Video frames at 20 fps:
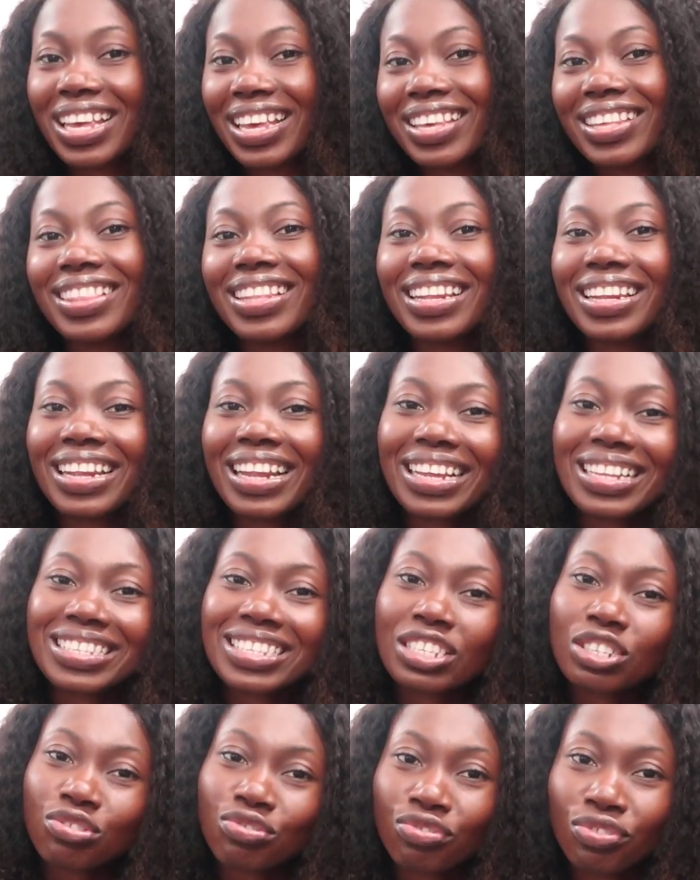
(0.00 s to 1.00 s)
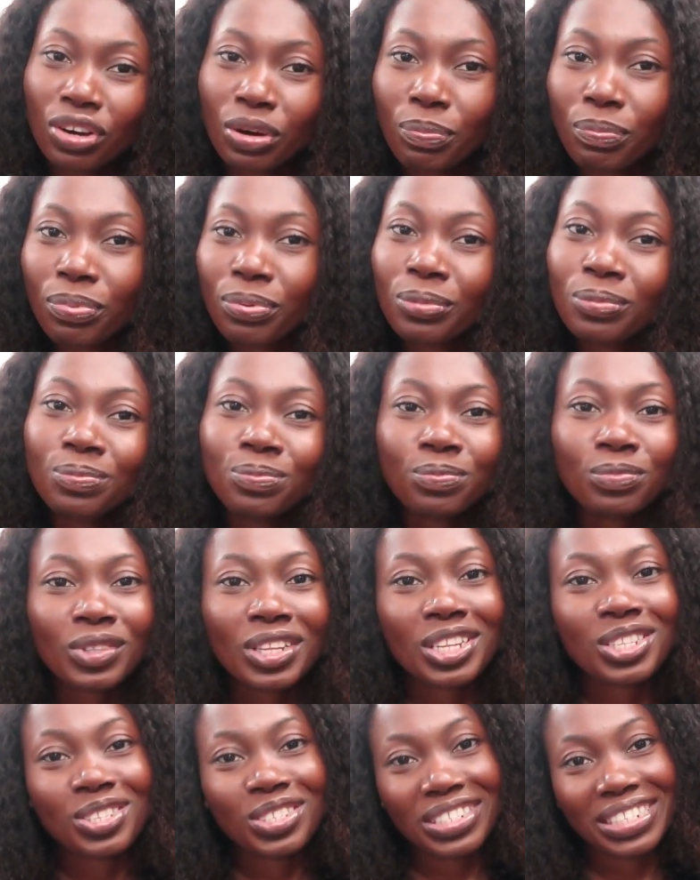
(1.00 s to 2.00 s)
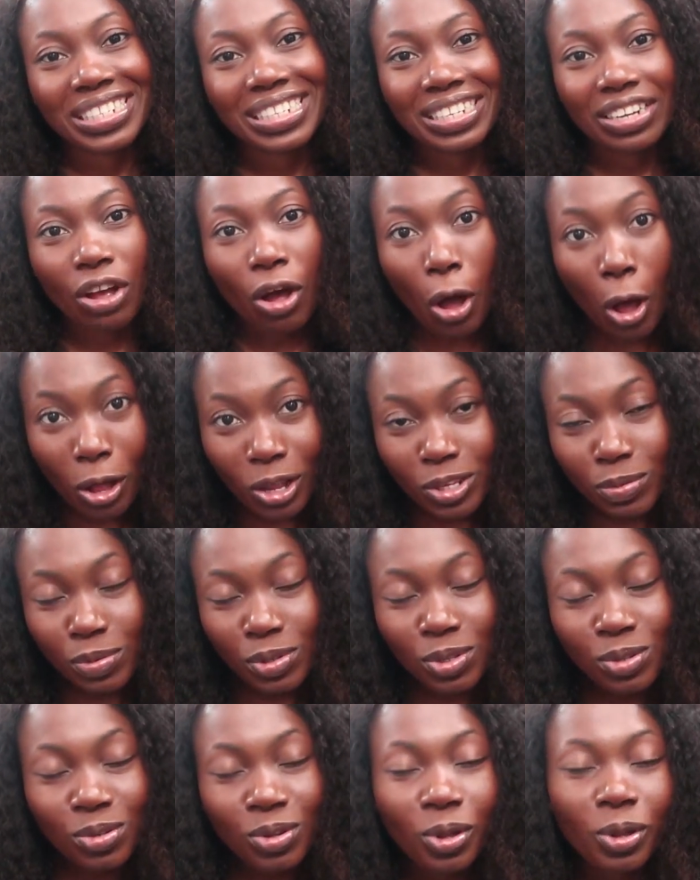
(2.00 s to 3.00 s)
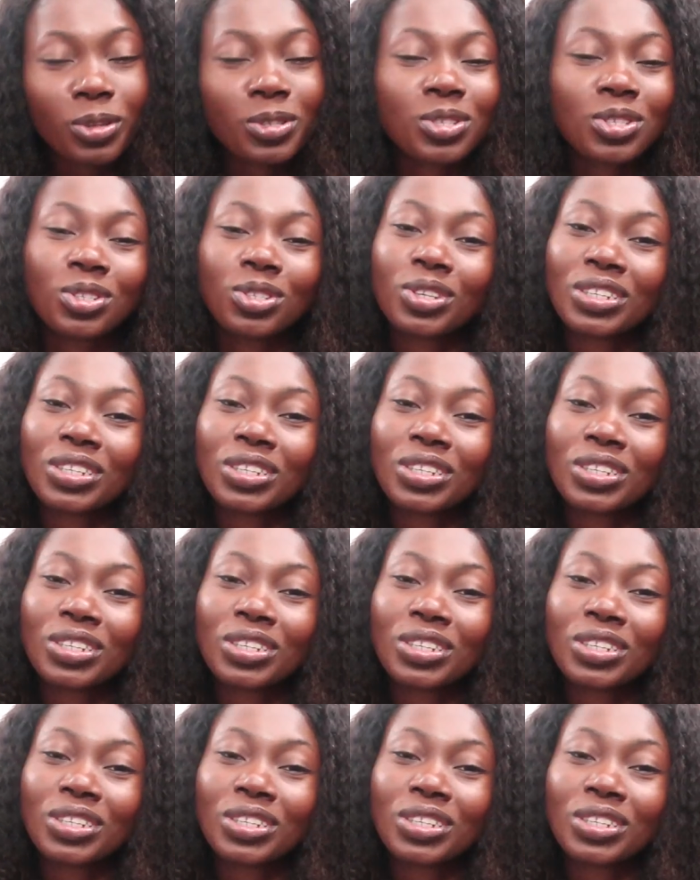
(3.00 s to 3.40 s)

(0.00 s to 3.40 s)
take the next trip to the hospital or to